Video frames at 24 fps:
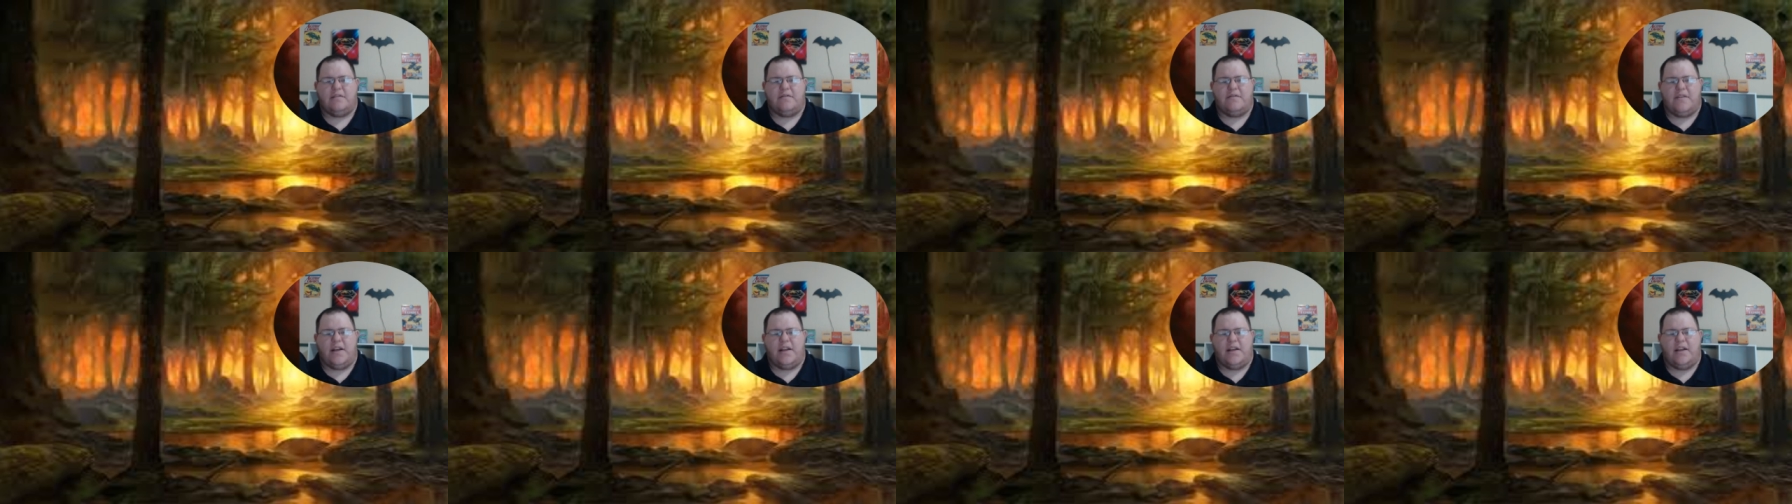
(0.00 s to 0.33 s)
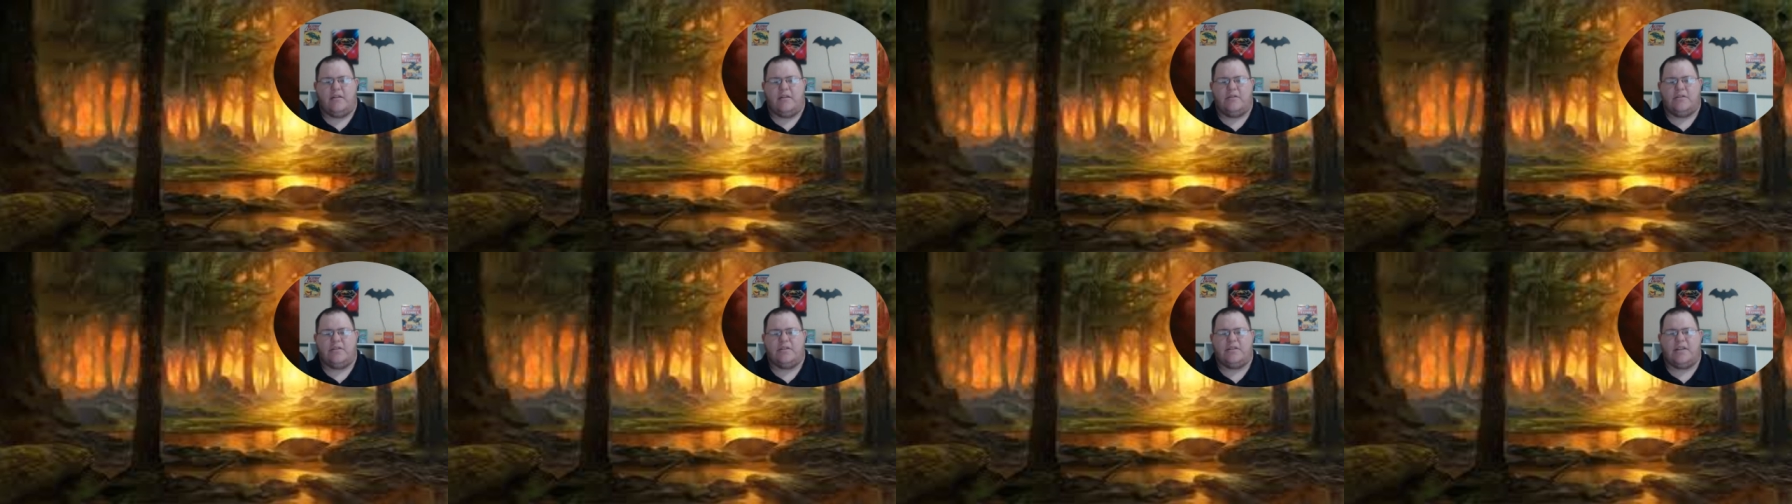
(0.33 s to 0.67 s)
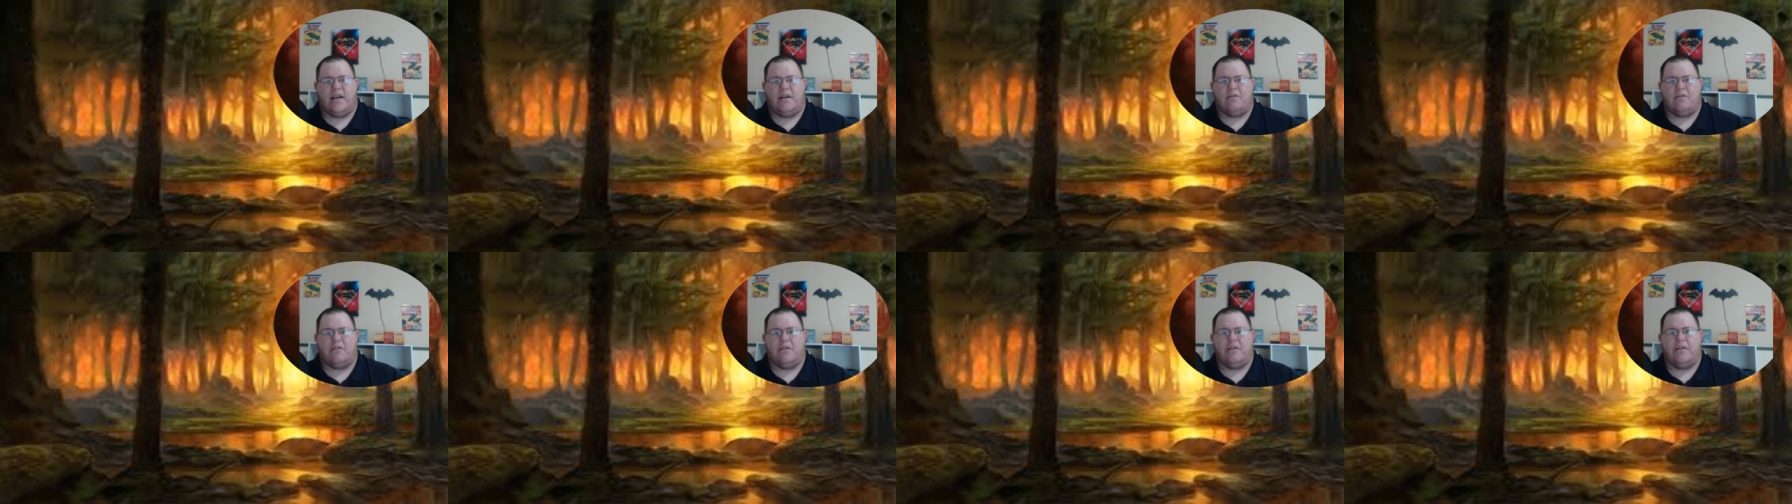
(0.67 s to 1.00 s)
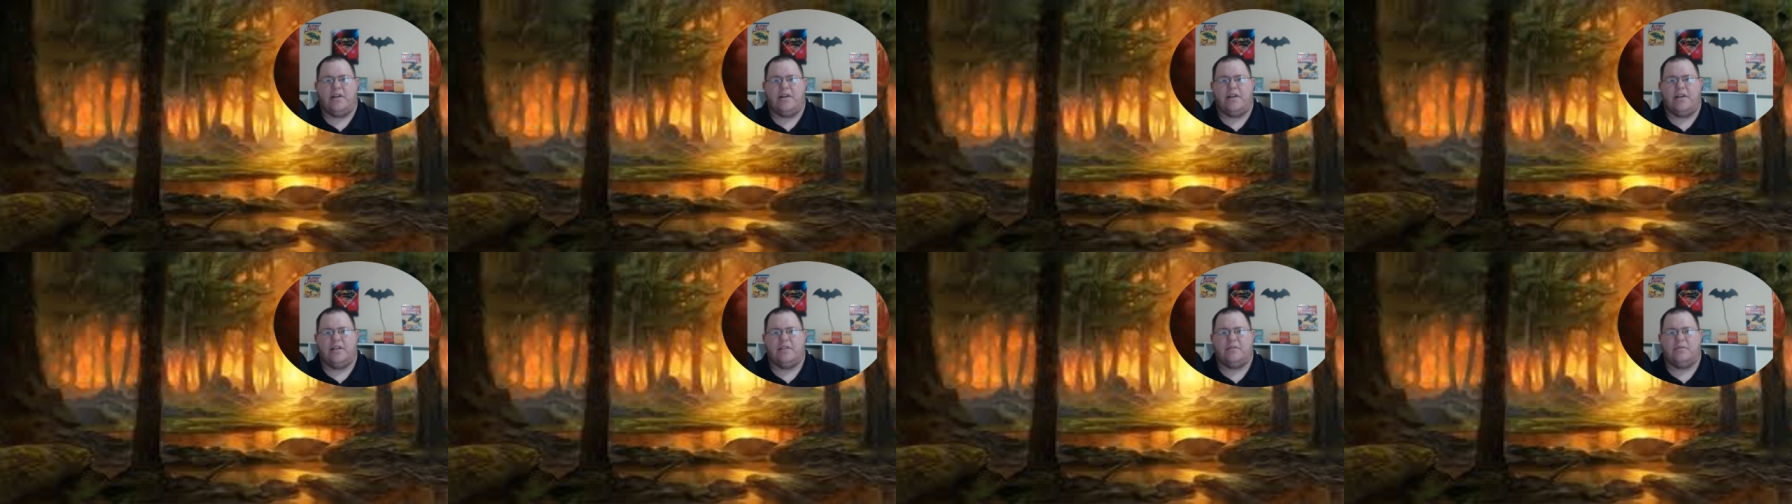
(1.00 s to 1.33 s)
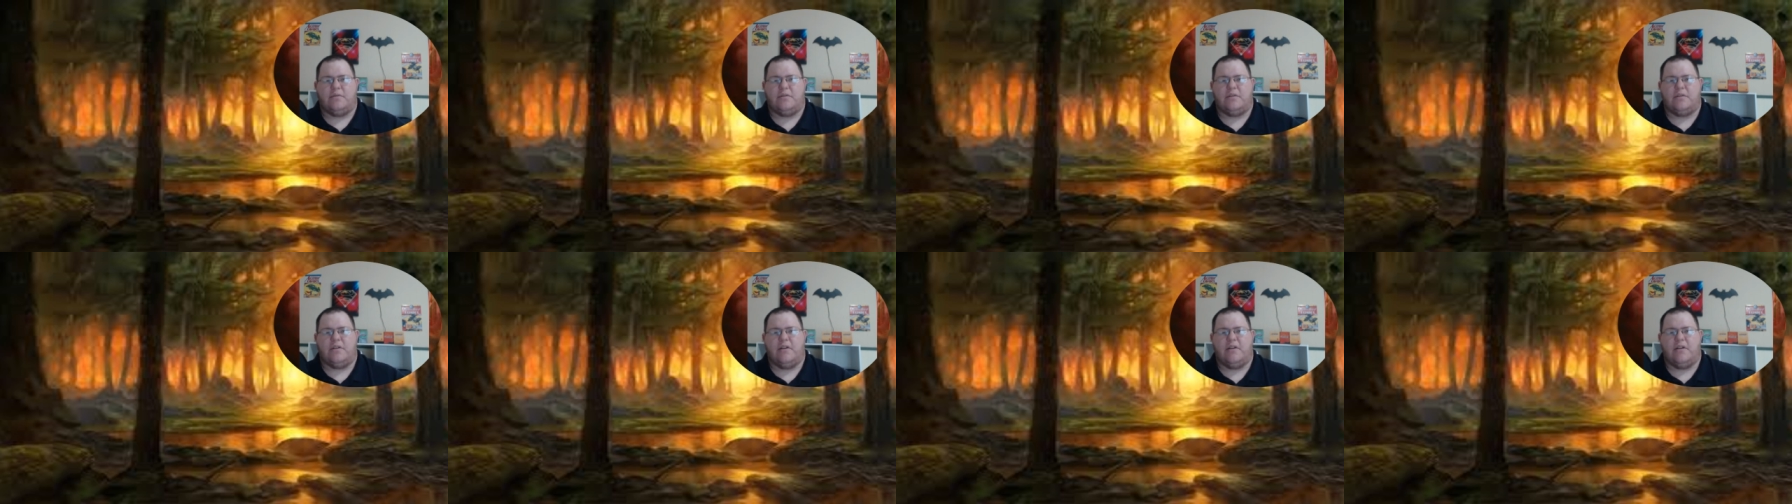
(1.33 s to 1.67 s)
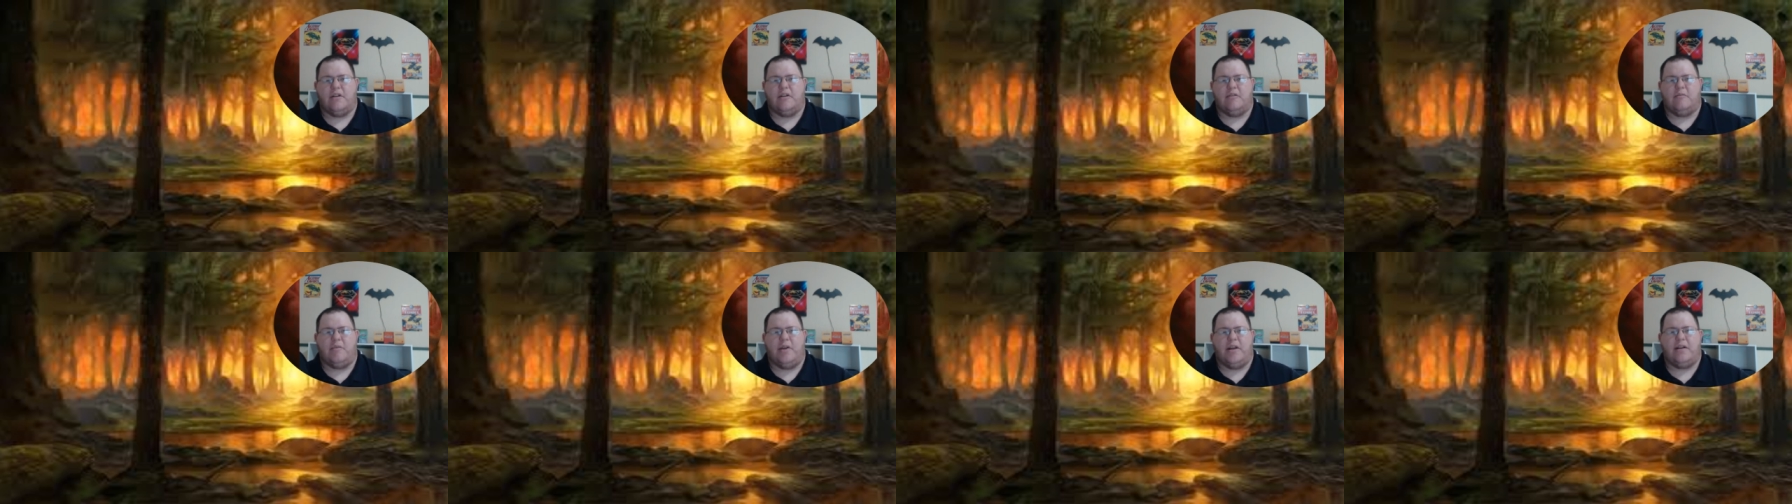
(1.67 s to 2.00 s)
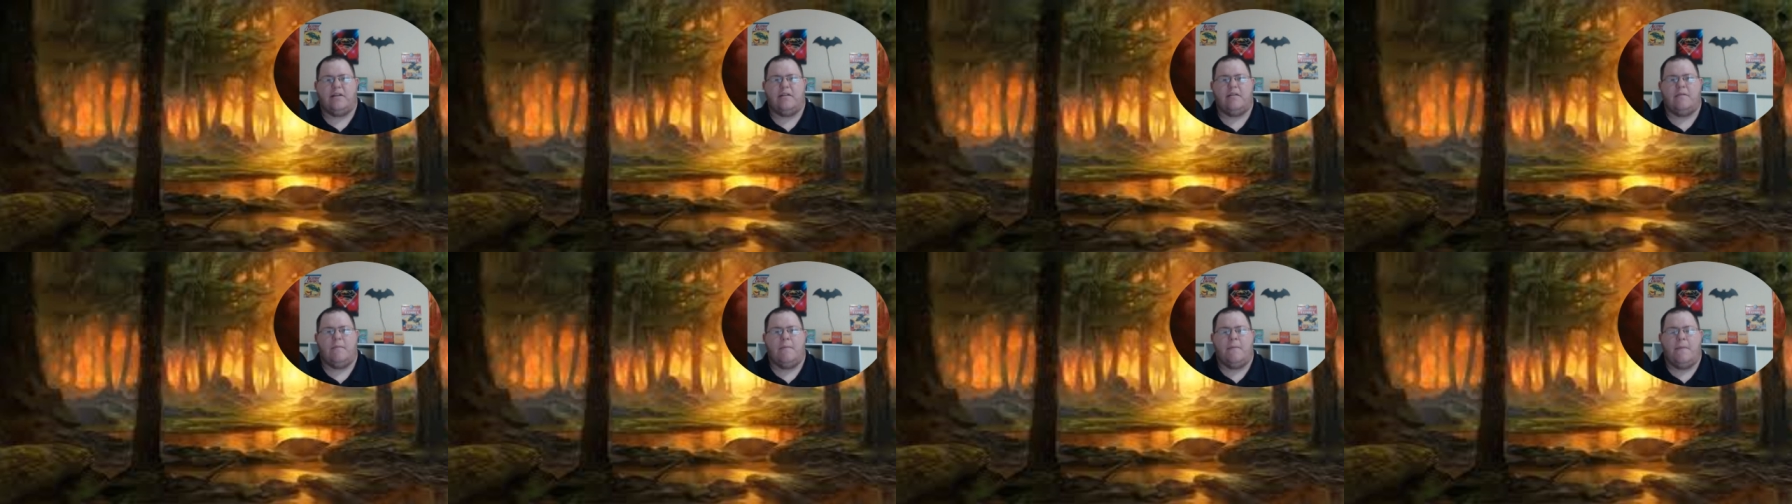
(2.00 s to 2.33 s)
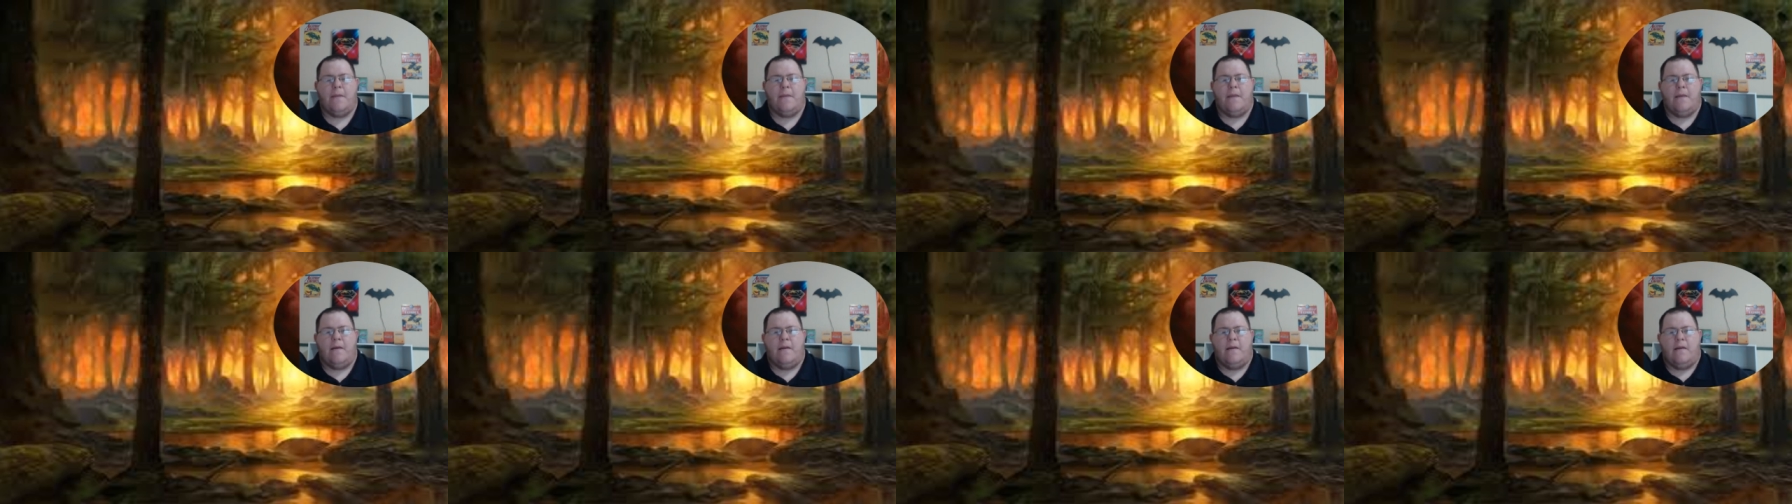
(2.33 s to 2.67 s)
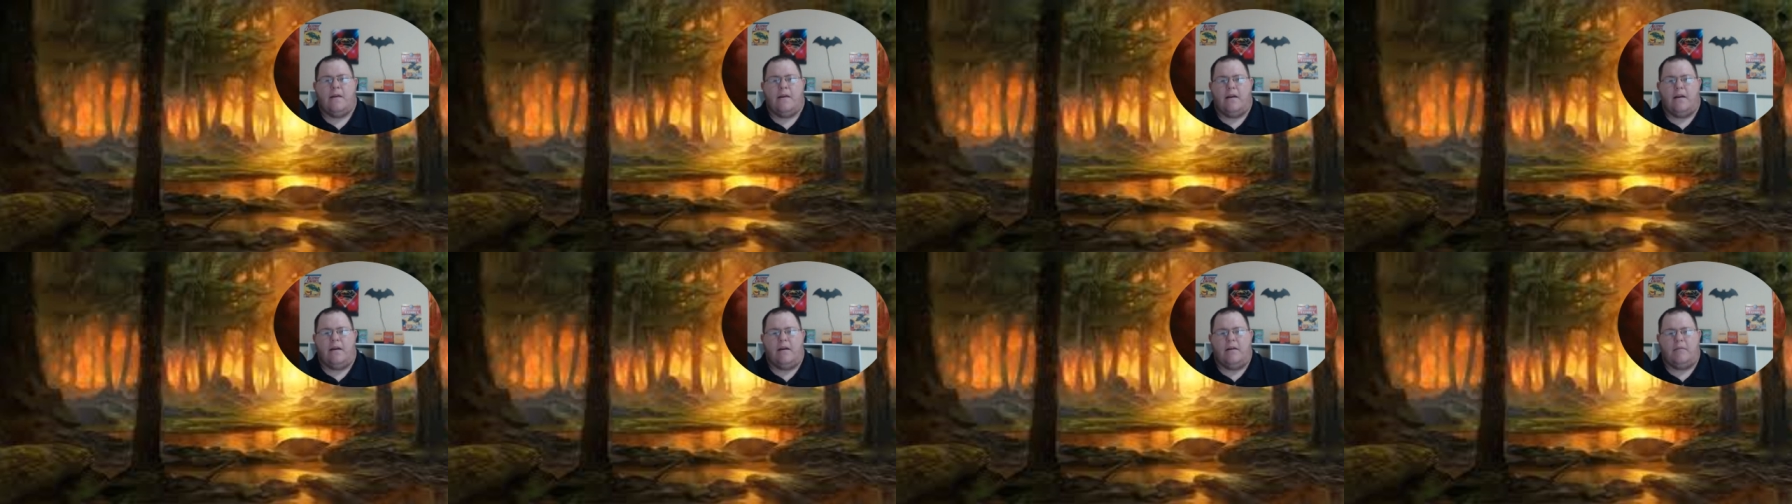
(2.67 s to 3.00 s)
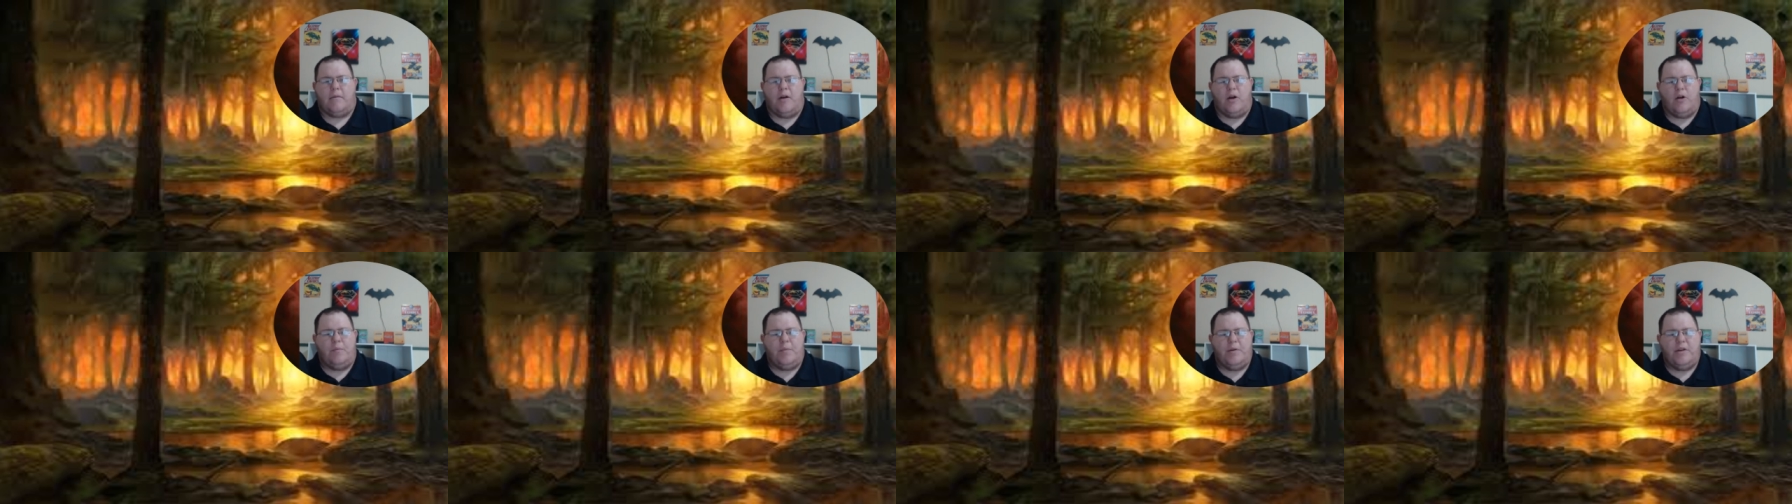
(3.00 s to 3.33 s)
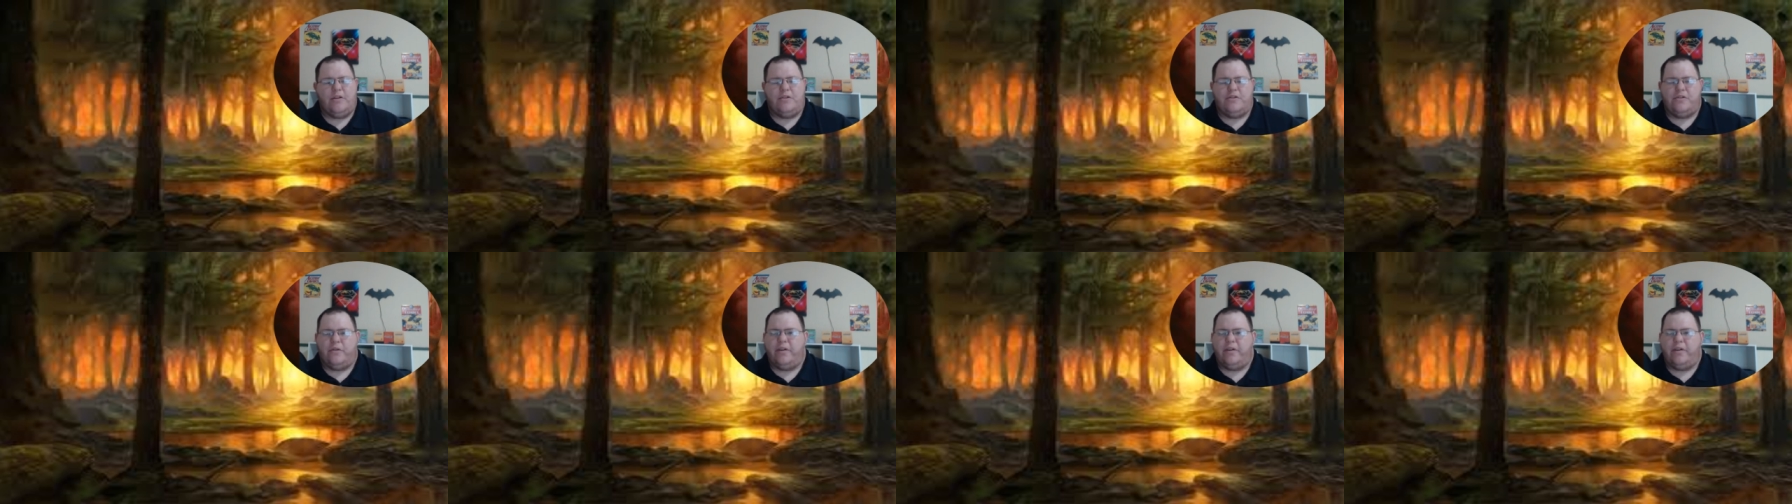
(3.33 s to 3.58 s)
find out just how good it is with the current meta. I hope you enjoyed